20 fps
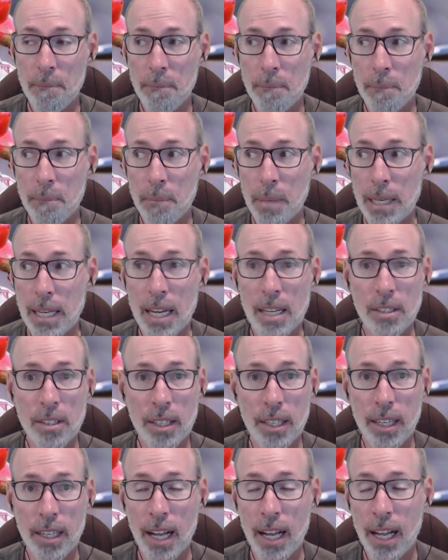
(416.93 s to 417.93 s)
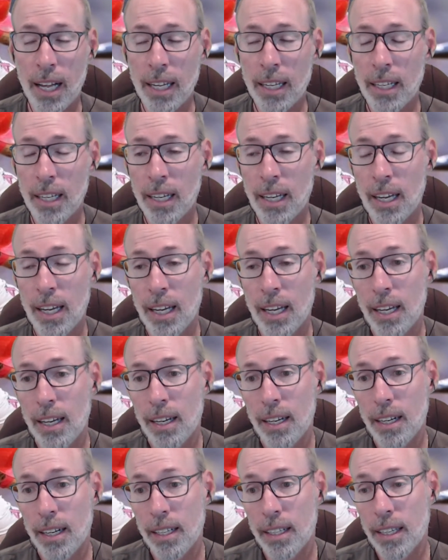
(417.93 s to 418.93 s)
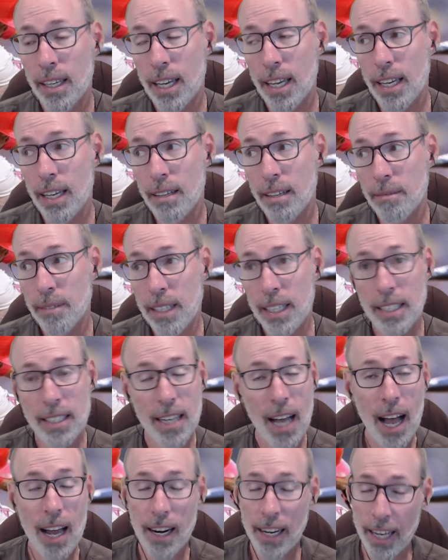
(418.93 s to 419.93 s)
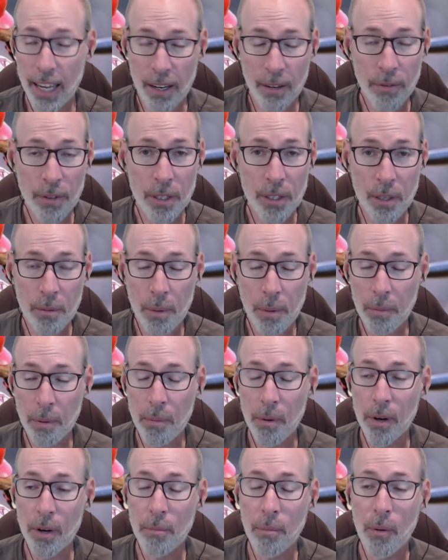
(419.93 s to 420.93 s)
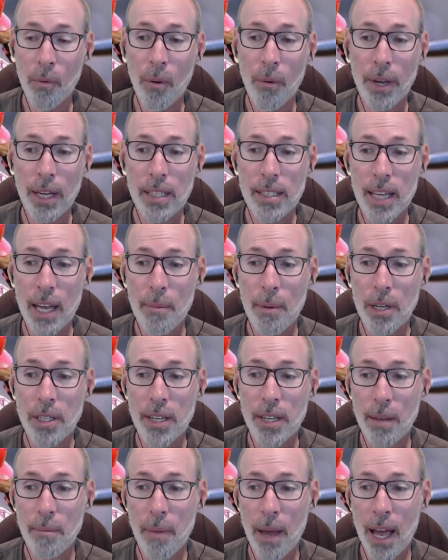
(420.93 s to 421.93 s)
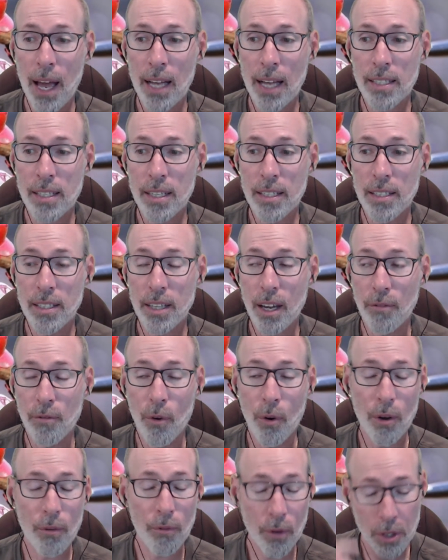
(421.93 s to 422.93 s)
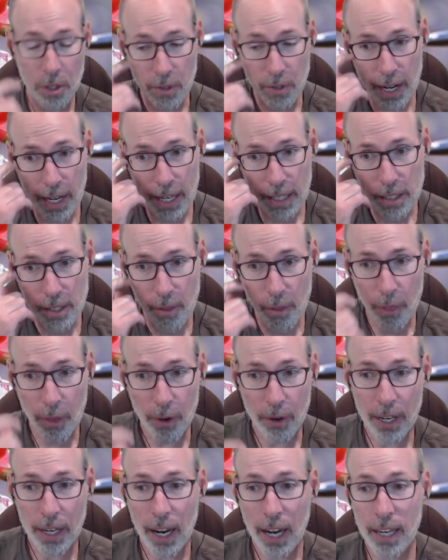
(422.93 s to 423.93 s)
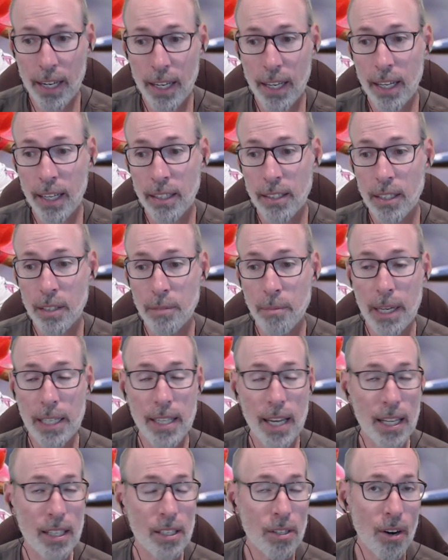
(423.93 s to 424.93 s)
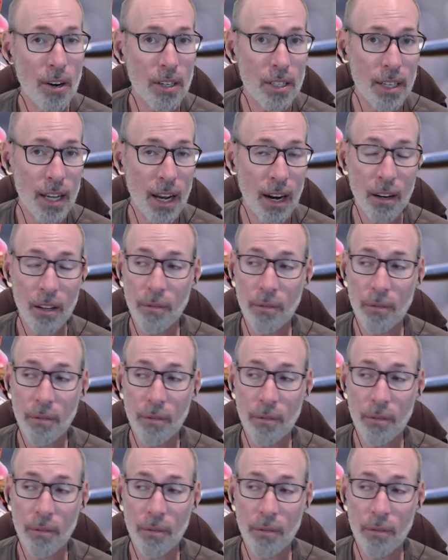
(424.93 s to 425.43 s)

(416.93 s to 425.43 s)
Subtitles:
potentially today. He's not, again, officially been promoted. But what we can say about Shane Baz is he's got 44 strikeouts in 39 innings. He's made 10 starts down on the